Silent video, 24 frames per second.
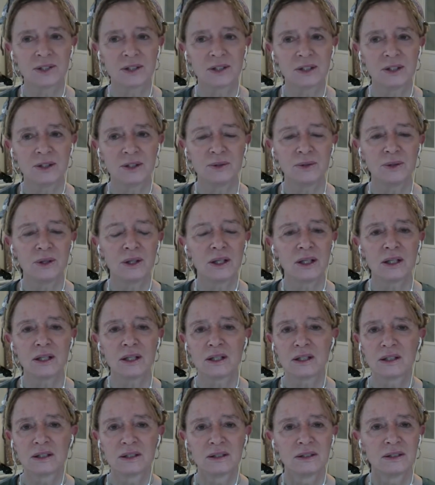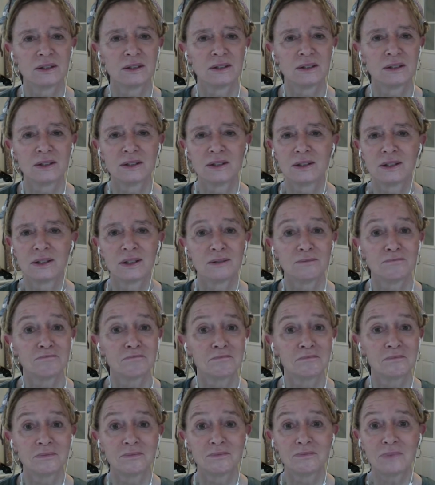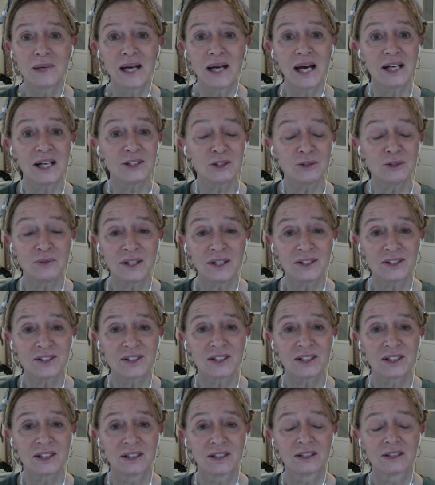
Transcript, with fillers: and who are pacifists.